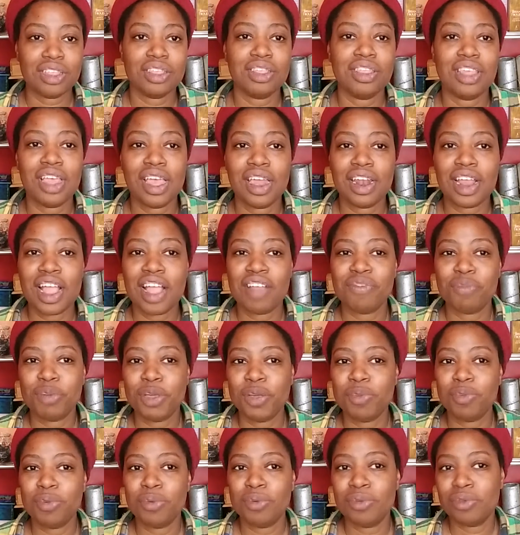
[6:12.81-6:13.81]
that have
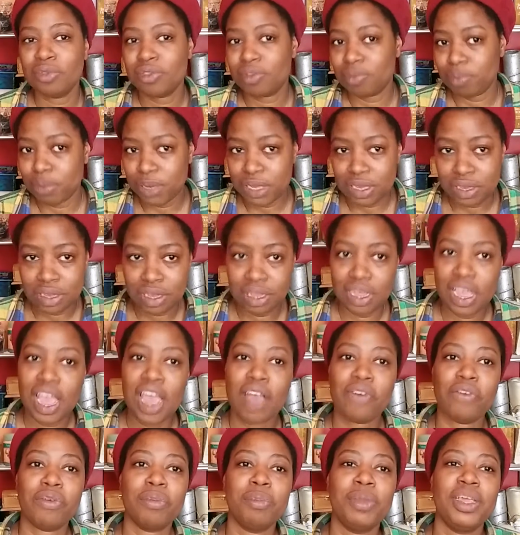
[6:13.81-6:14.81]
people speaking
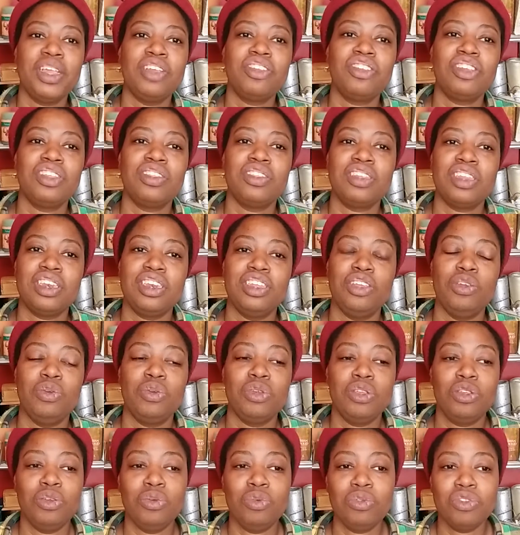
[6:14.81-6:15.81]
affirmations, and you
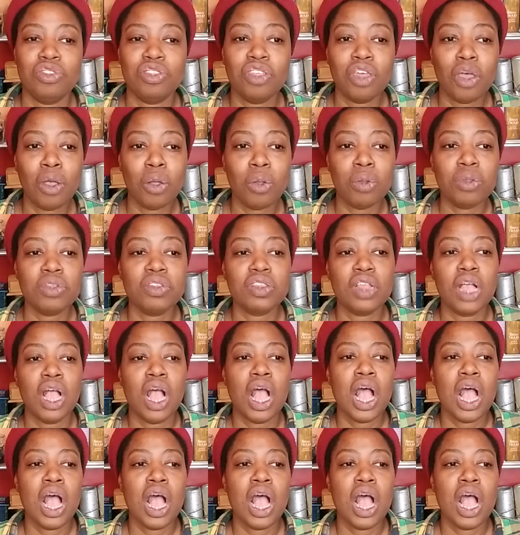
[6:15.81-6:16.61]
can use those.